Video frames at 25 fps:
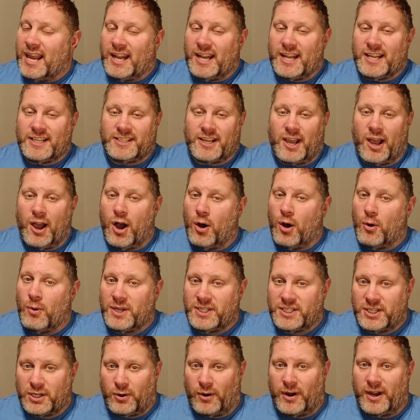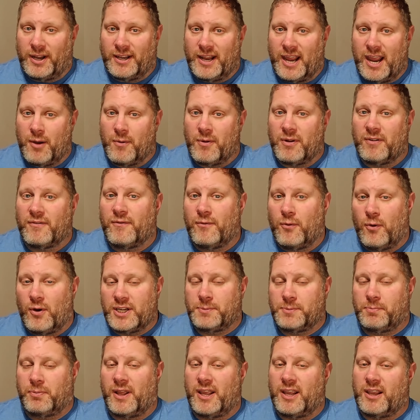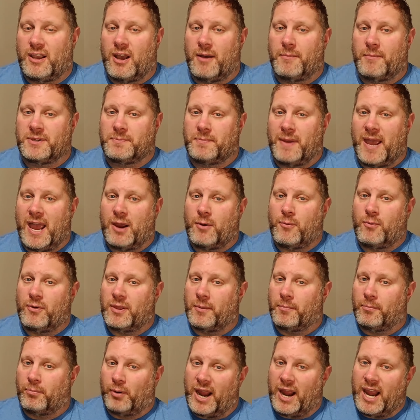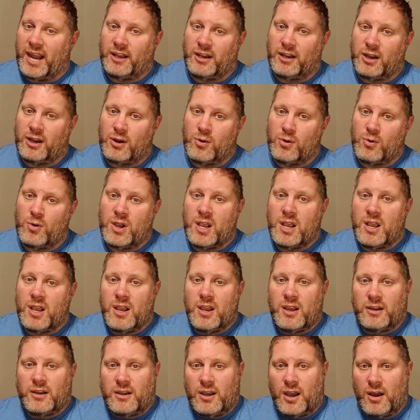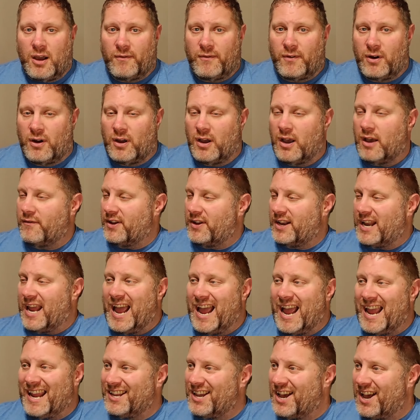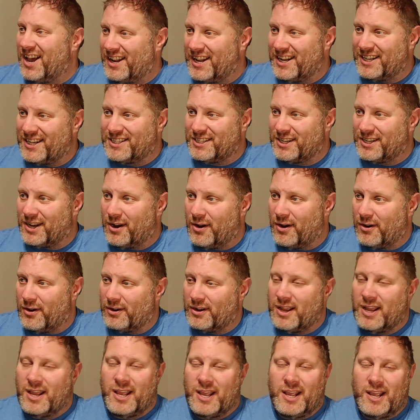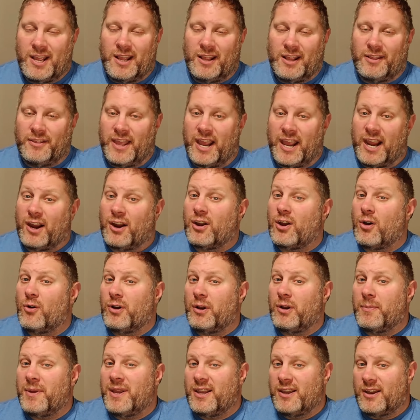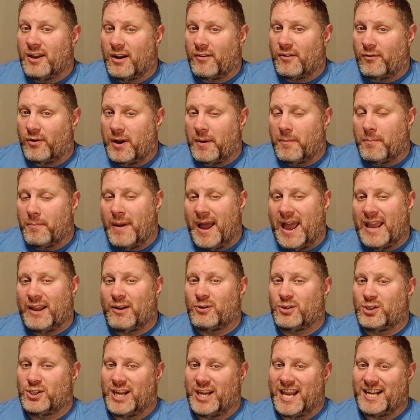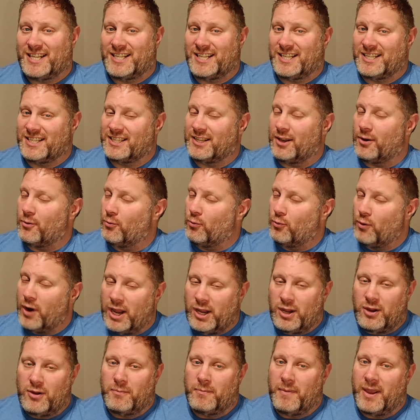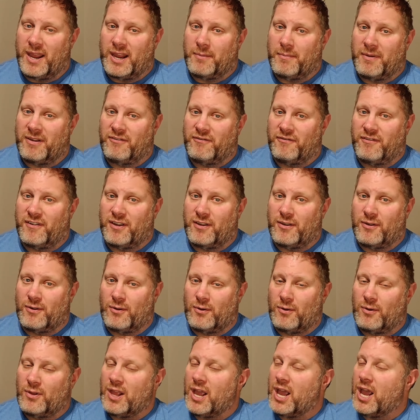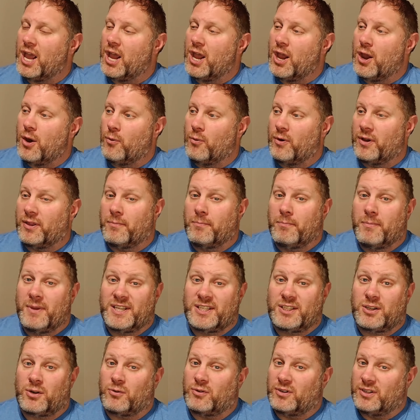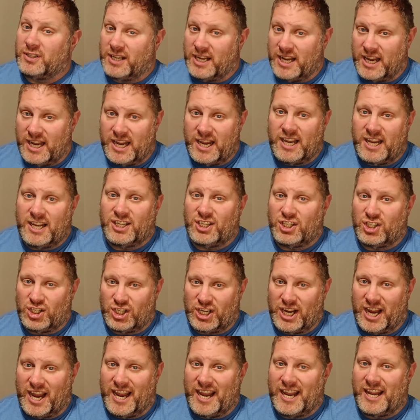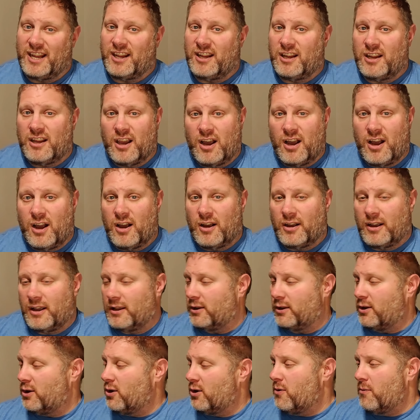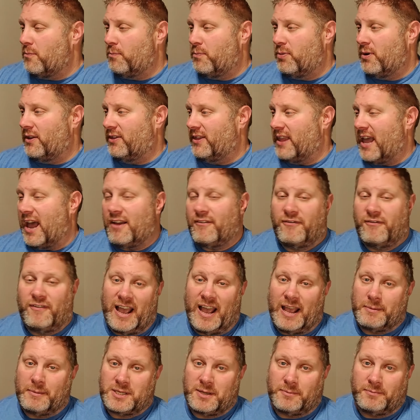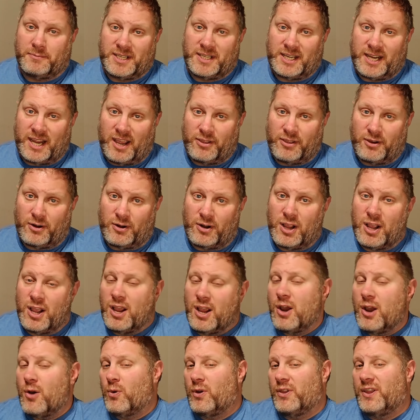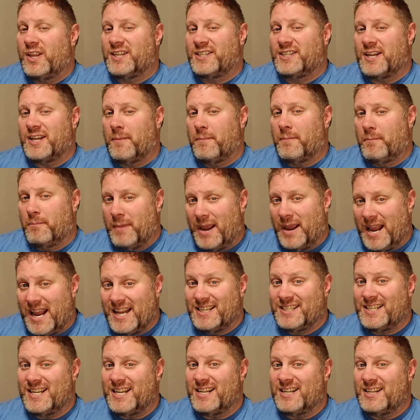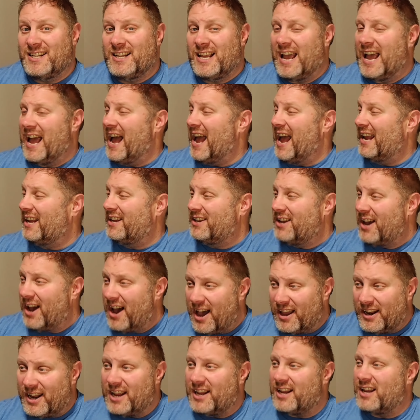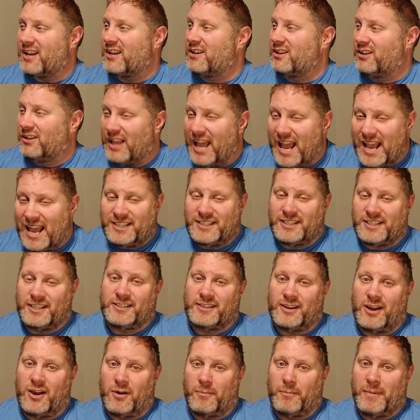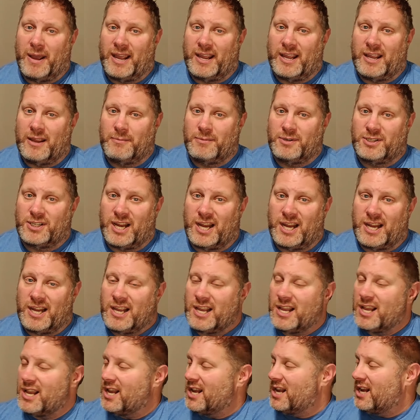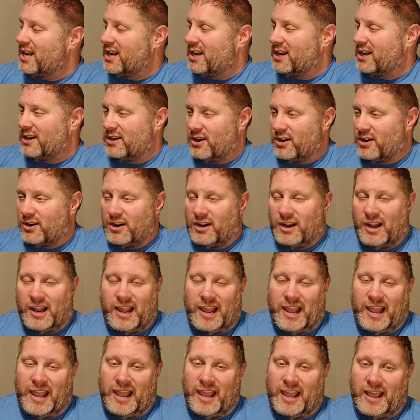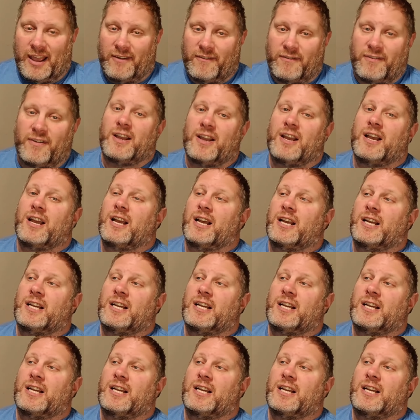It is always a great day when VoicePlay comes back with a brand new cover of an iconic song. They're going to be covering Michael Jackson's The Way You Make Me Feel with Mr. Deejay Young. You put that fivesome together with this amazing, iconic, classic song by MJ, you're gonna have